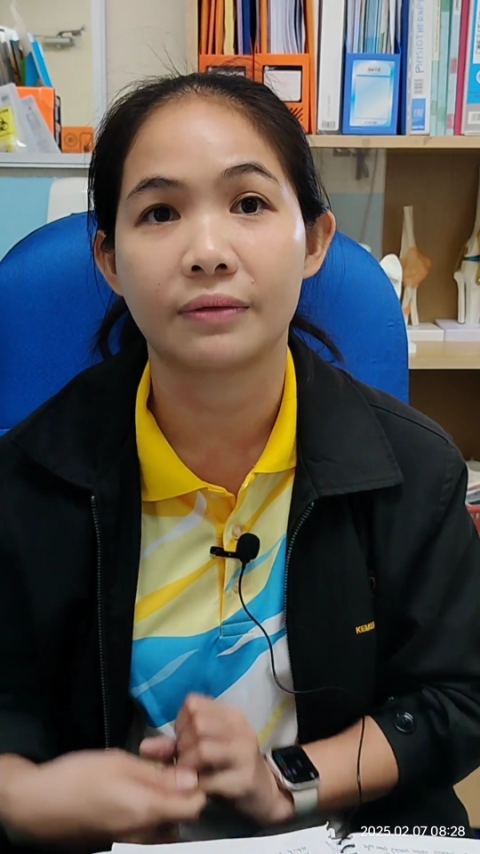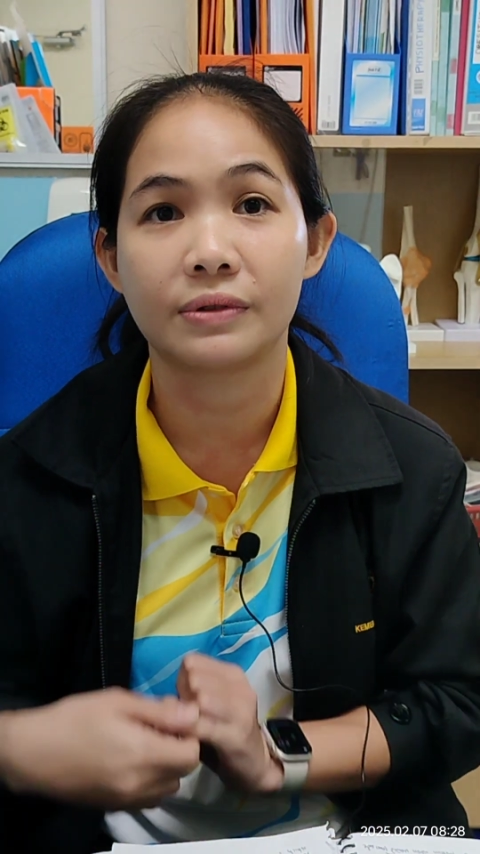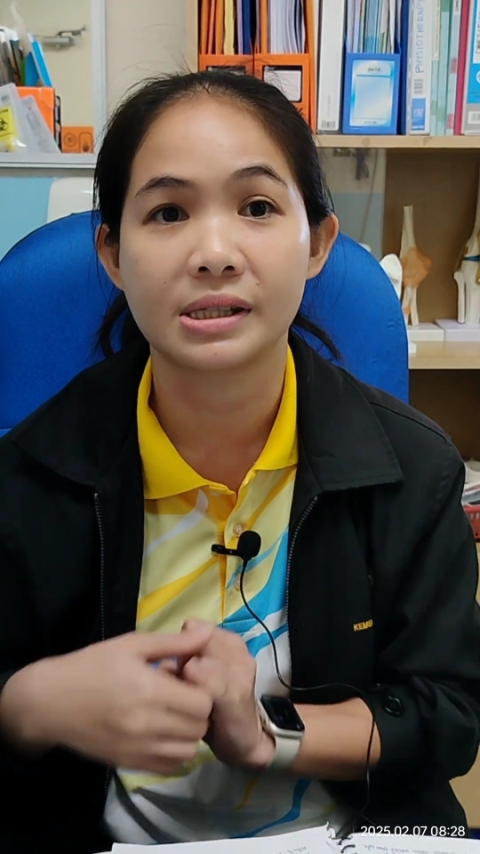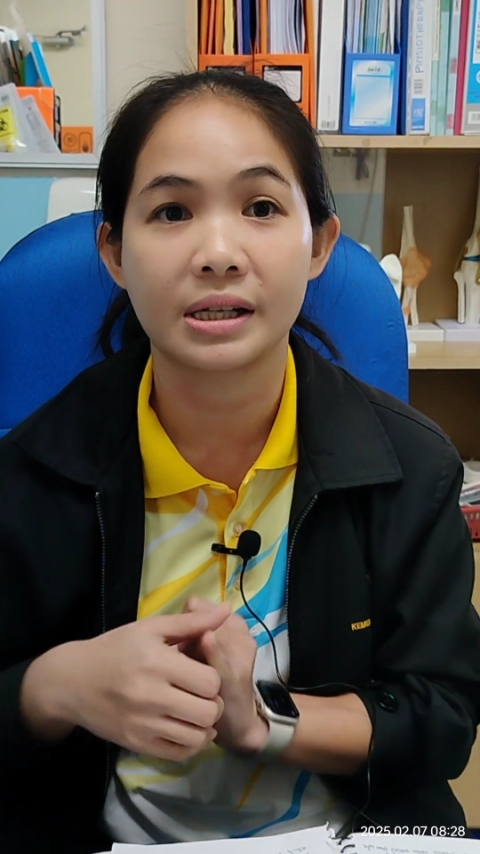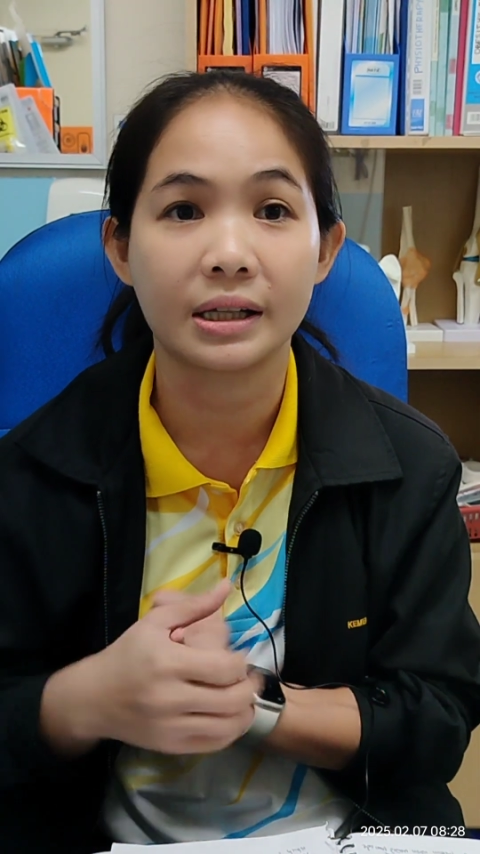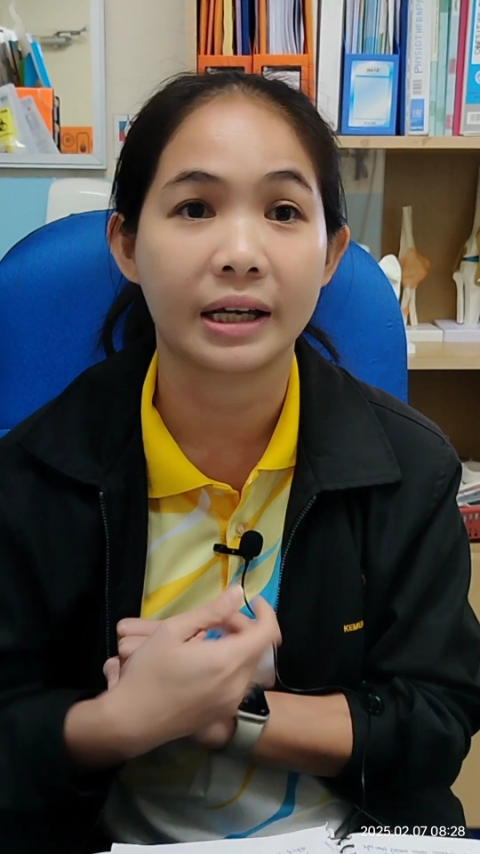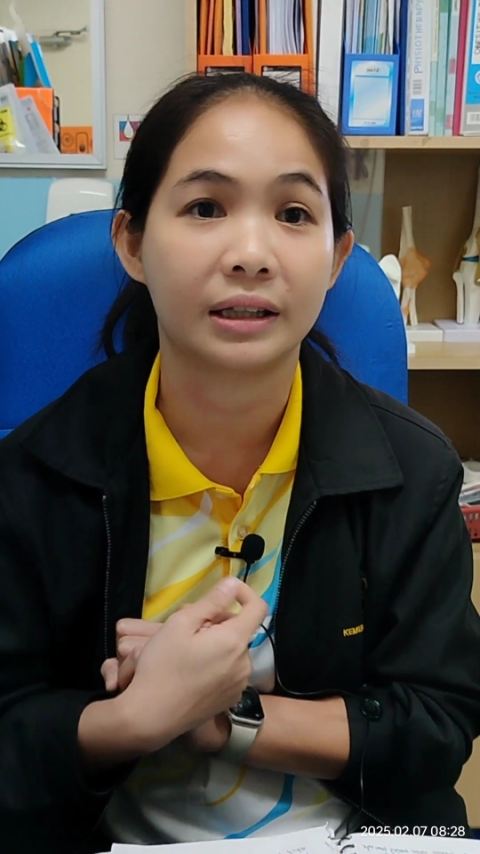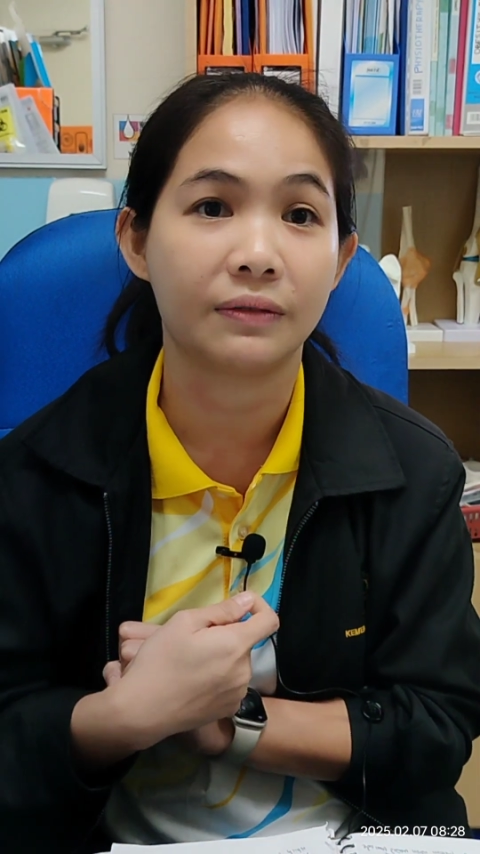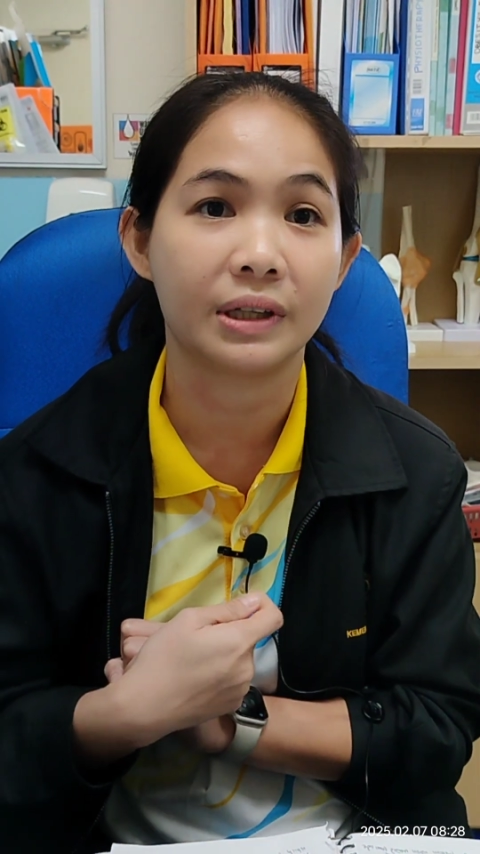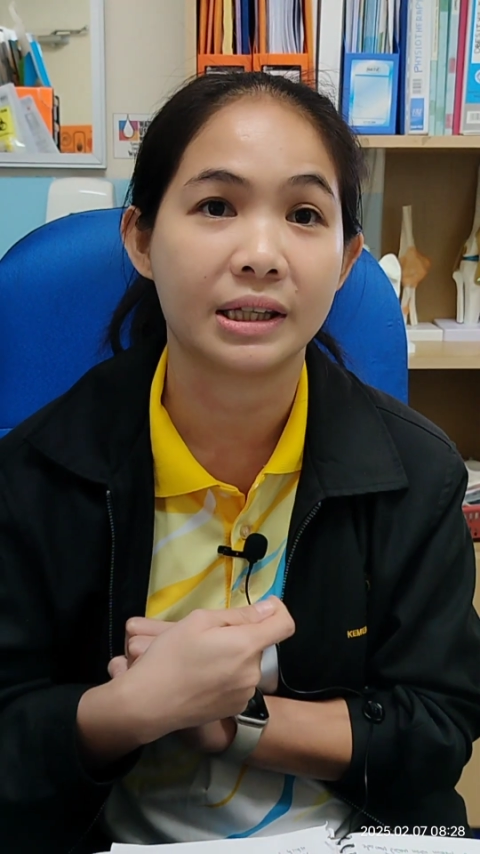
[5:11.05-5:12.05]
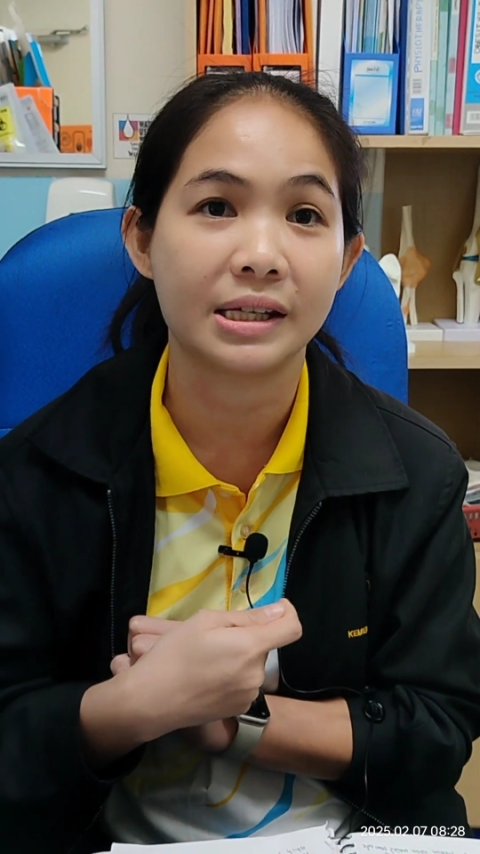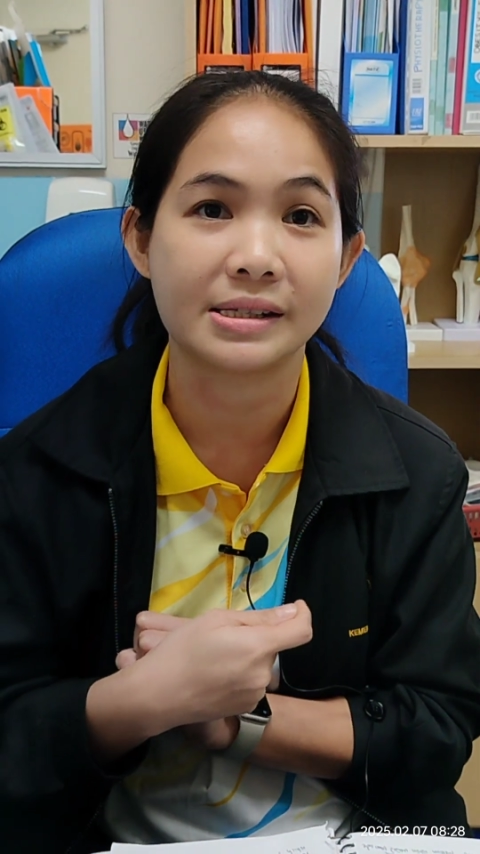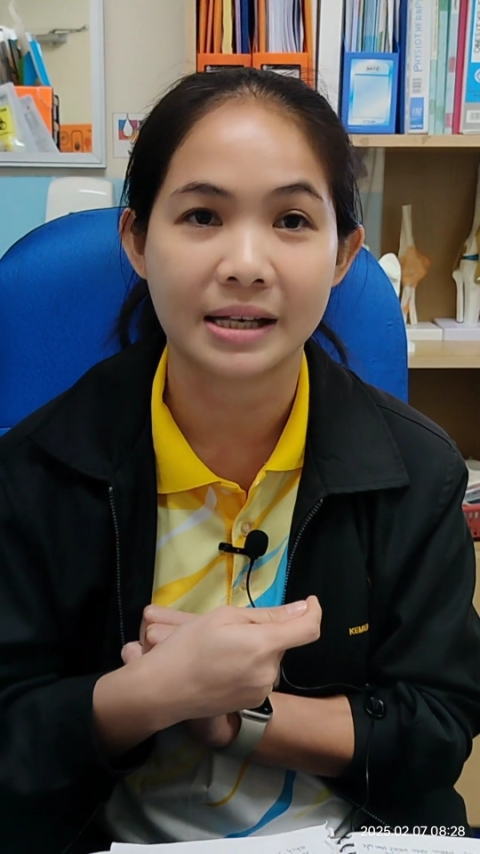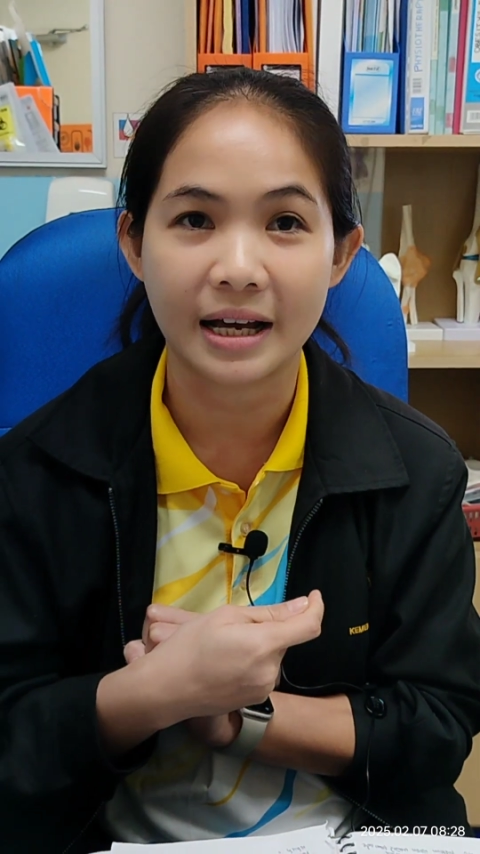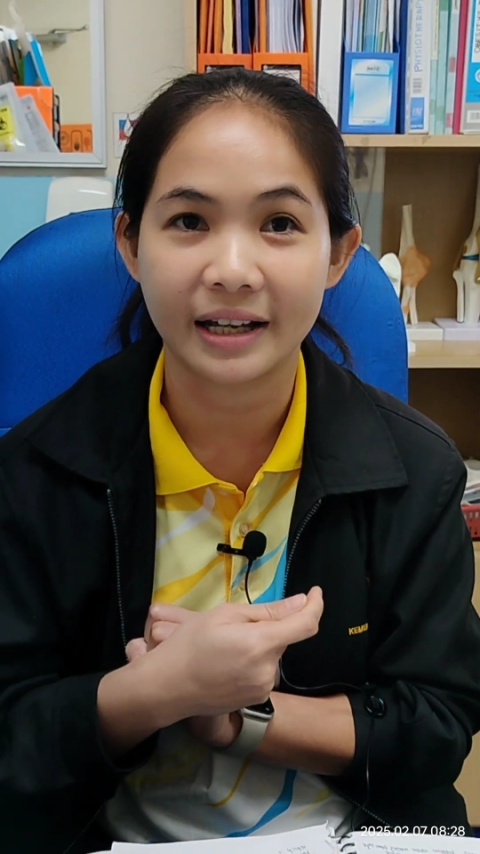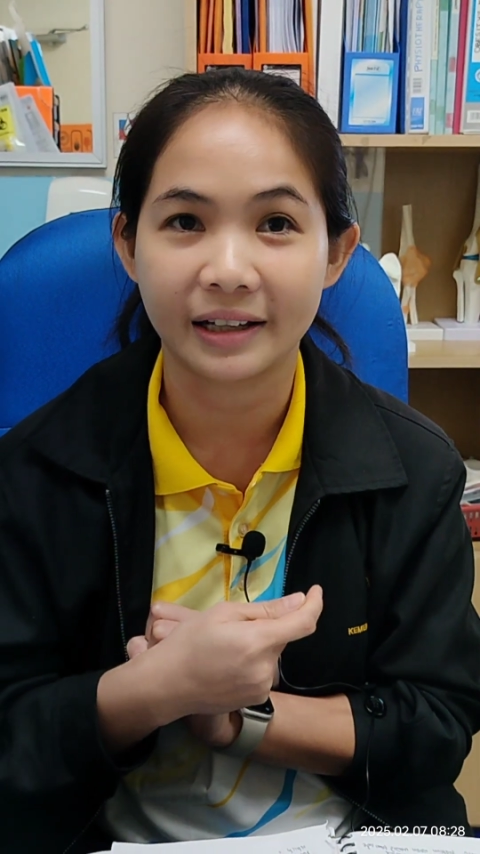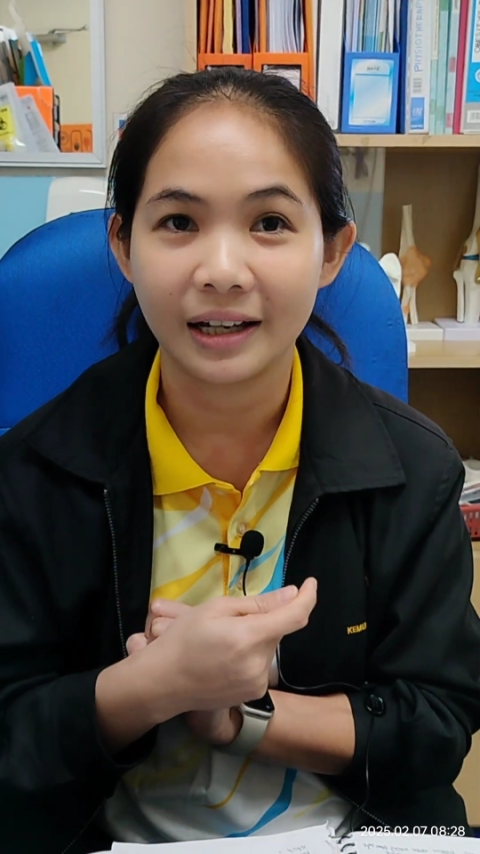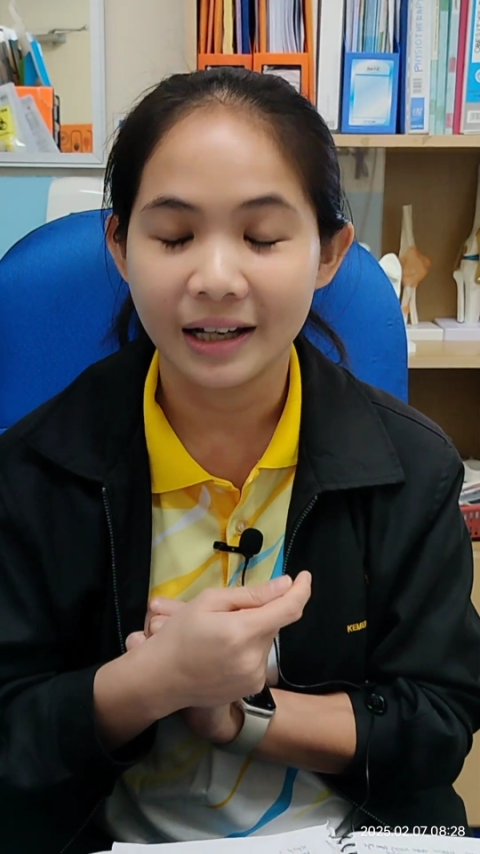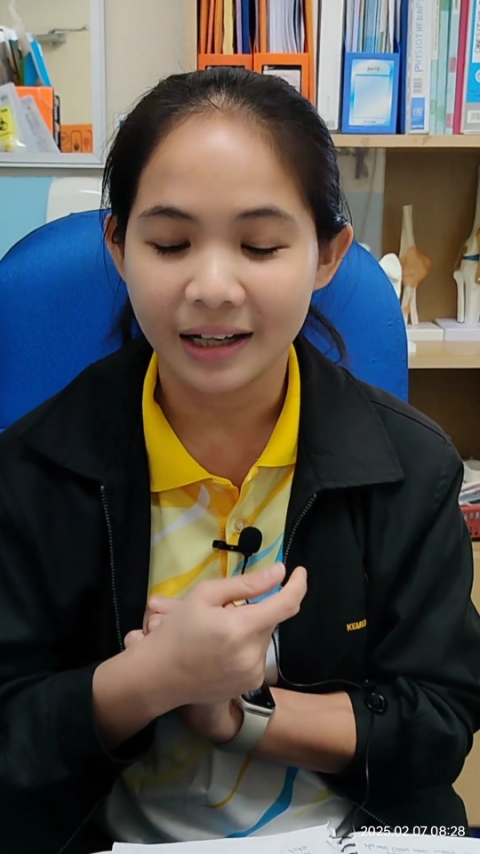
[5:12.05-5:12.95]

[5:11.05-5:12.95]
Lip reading: physical activities like,